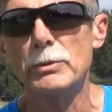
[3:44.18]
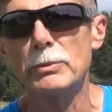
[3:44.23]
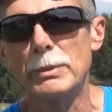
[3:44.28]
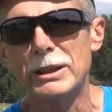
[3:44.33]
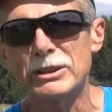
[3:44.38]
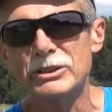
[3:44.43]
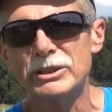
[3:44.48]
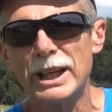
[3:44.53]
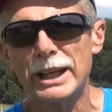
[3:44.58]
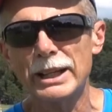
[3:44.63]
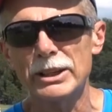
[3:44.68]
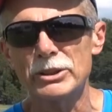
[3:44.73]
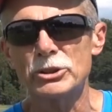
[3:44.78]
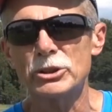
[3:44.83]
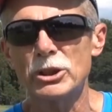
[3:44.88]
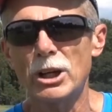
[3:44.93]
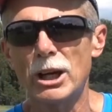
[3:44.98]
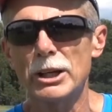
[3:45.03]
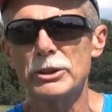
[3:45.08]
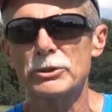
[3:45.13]
my second
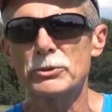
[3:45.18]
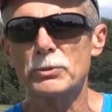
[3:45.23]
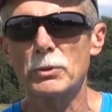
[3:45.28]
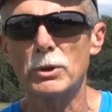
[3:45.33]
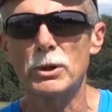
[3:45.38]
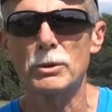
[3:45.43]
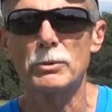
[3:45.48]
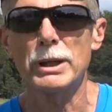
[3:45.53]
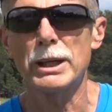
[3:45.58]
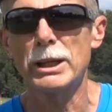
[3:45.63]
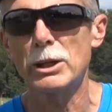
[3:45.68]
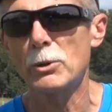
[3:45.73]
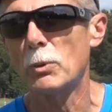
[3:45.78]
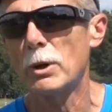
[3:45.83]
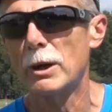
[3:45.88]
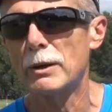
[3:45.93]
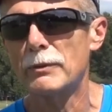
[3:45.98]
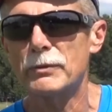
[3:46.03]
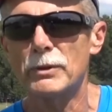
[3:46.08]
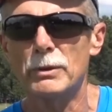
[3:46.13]
shots were
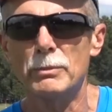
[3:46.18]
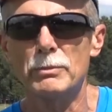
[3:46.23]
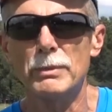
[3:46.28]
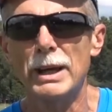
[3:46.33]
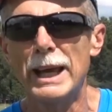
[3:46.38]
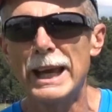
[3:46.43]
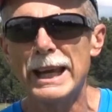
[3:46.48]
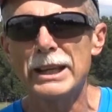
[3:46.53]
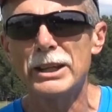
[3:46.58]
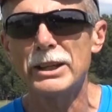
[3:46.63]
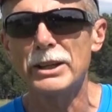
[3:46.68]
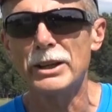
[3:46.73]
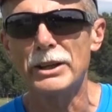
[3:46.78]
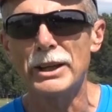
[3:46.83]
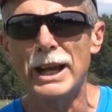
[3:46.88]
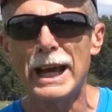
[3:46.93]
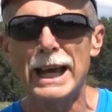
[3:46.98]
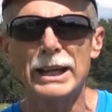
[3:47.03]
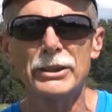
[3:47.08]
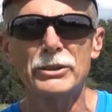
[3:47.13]
anywhere from 80 to
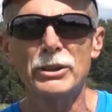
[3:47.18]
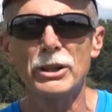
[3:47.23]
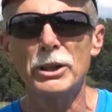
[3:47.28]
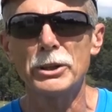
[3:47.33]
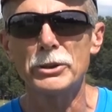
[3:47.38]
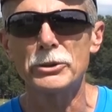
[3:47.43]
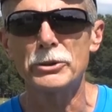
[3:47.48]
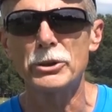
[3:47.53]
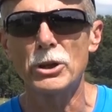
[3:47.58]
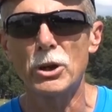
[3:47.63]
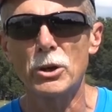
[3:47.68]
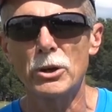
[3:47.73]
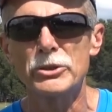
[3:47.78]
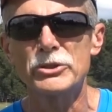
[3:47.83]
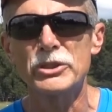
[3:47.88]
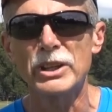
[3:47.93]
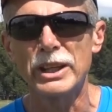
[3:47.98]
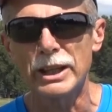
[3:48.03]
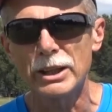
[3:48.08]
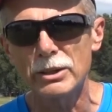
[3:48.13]
90 to 100
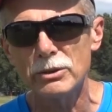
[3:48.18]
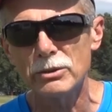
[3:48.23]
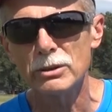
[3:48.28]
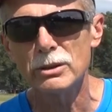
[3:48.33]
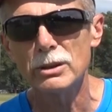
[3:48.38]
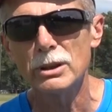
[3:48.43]
yards in